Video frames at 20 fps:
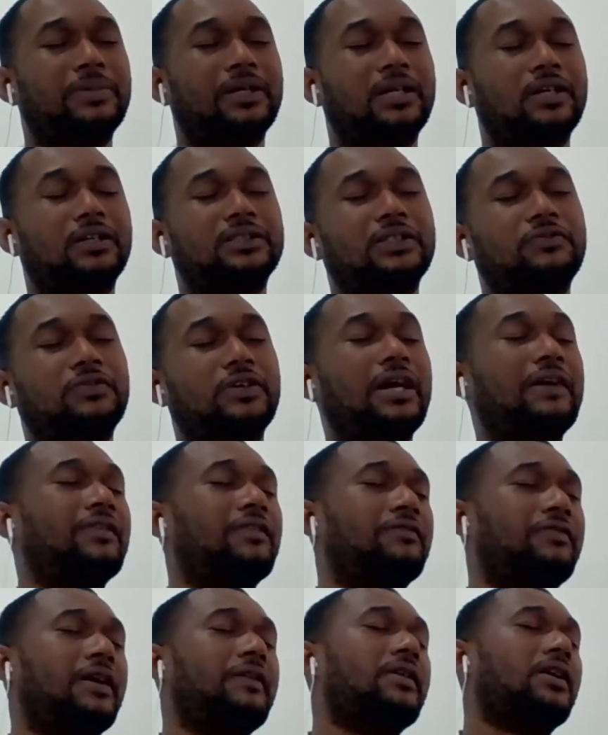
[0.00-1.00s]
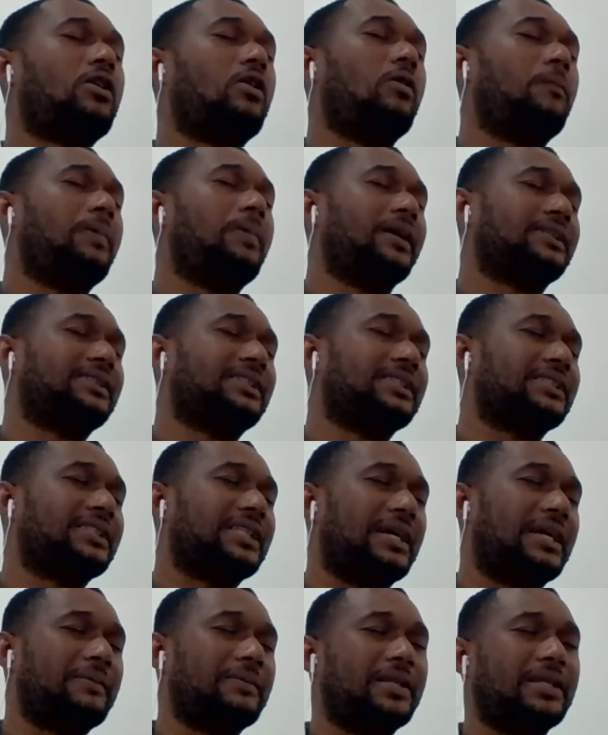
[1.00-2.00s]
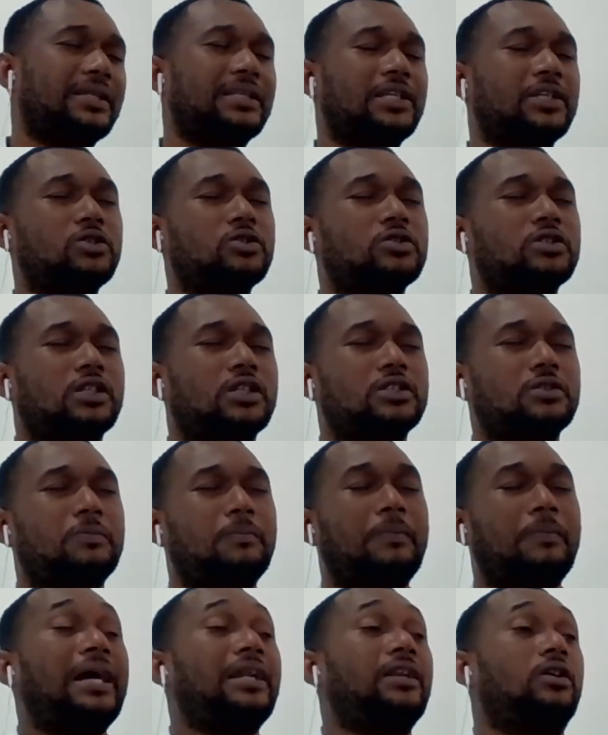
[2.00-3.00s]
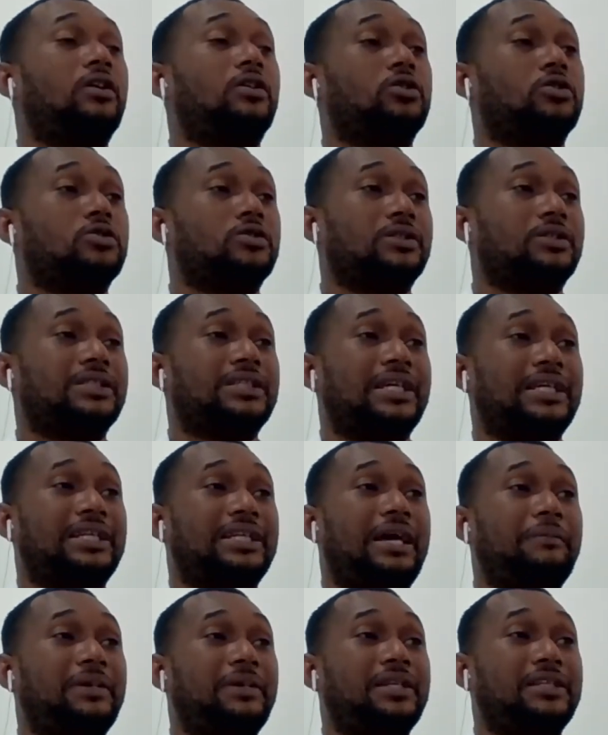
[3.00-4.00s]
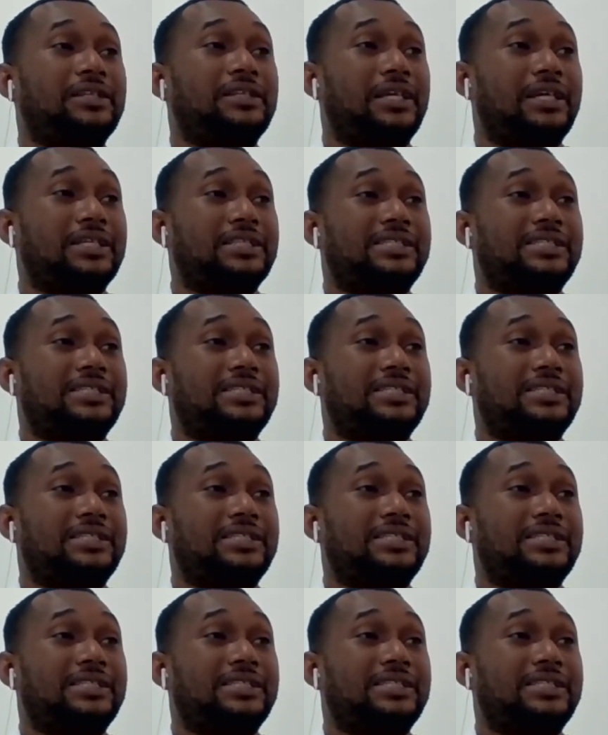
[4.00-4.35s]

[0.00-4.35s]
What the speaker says: Because if you have a very complex system, then the users might not use it. And I mean,